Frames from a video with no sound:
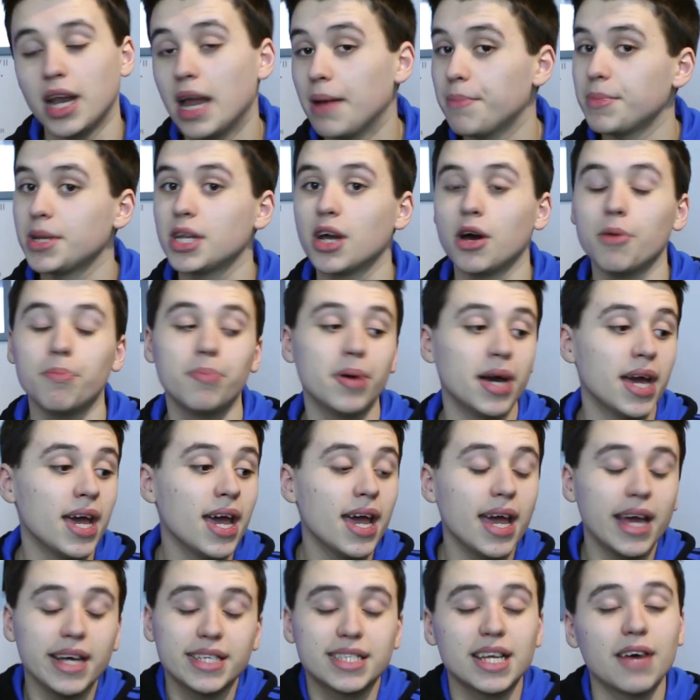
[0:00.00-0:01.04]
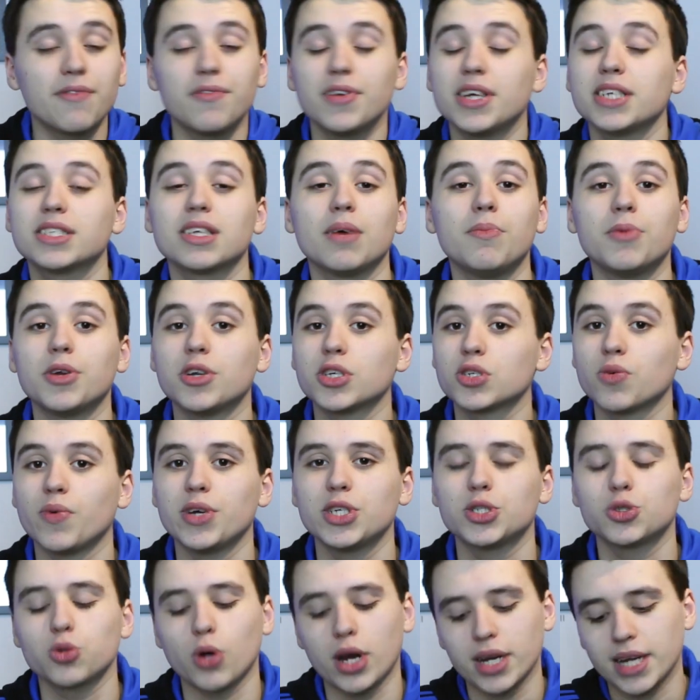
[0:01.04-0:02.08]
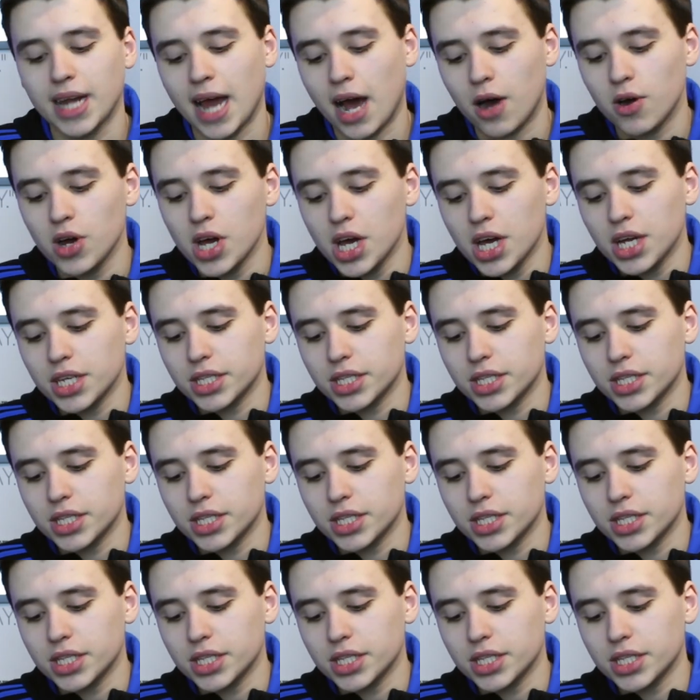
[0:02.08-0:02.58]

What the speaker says: Let me know. But he's definitely someone that's always tried. Now,